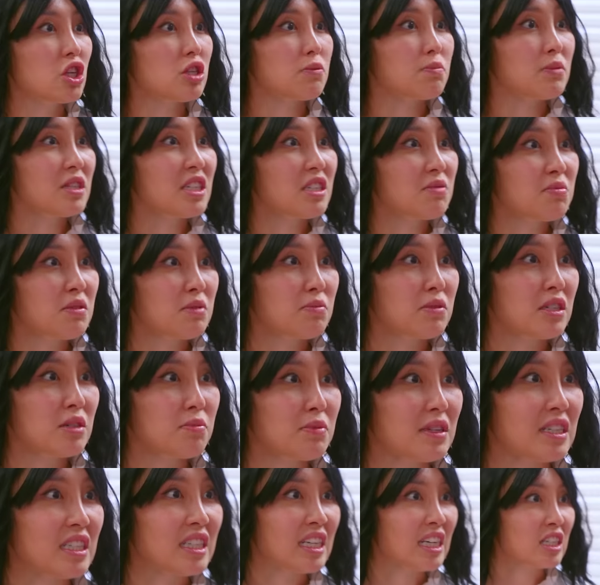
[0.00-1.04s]
Don't make me
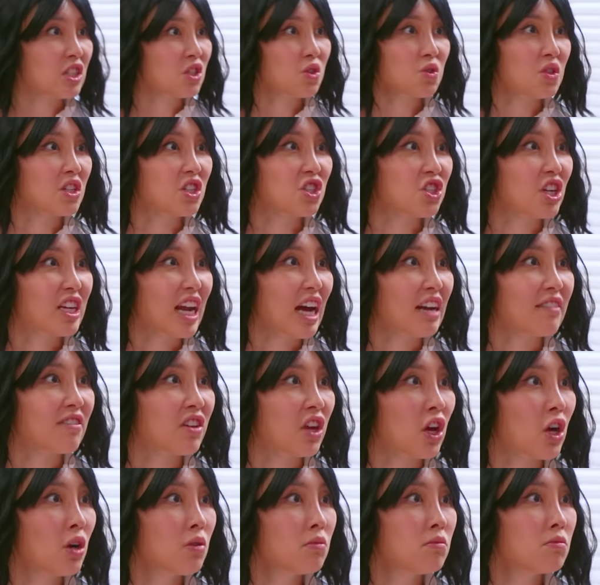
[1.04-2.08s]
make my dad sue the shit out of
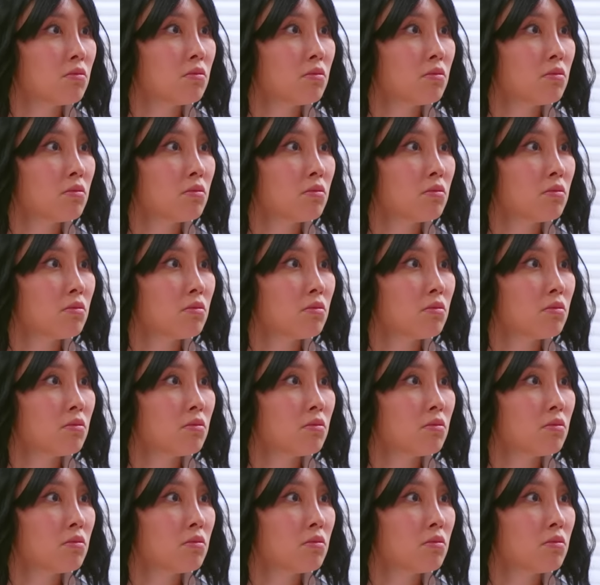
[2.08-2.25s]
you.